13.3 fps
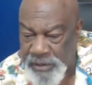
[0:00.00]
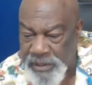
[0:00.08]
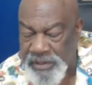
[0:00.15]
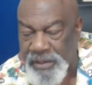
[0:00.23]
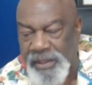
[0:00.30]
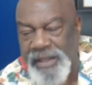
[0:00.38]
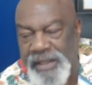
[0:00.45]

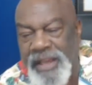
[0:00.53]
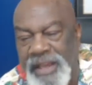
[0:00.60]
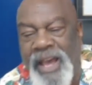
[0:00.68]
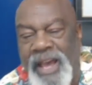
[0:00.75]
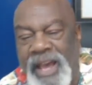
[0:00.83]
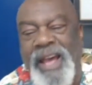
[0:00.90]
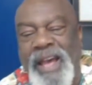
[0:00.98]
See,
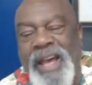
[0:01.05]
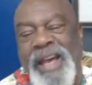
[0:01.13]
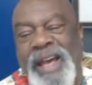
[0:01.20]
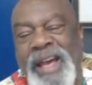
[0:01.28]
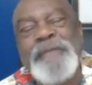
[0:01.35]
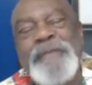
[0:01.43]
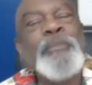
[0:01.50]

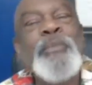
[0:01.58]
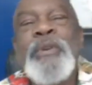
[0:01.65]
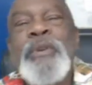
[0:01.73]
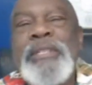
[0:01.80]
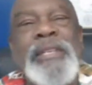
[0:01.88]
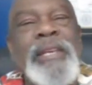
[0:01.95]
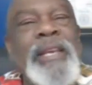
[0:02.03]
people,
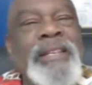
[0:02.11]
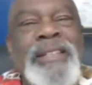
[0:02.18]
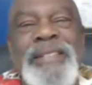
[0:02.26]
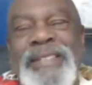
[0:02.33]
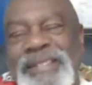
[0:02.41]
this is